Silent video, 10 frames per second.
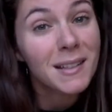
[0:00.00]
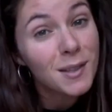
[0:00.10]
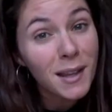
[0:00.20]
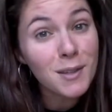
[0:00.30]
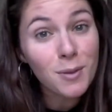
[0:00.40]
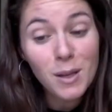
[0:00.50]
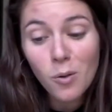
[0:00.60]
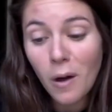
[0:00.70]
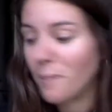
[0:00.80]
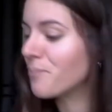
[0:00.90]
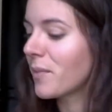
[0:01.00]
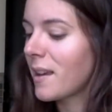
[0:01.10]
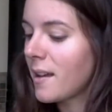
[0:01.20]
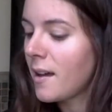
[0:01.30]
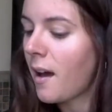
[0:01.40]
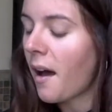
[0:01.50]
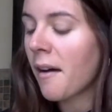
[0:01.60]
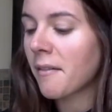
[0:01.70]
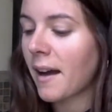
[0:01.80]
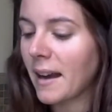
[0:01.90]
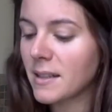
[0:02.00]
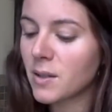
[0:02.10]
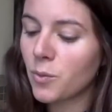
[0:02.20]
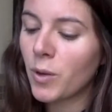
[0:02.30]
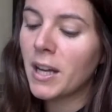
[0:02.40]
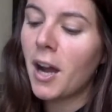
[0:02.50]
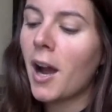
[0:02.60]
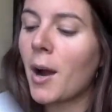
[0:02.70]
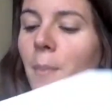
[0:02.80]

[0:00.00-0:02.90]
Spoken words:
So that's really cool. All right, we are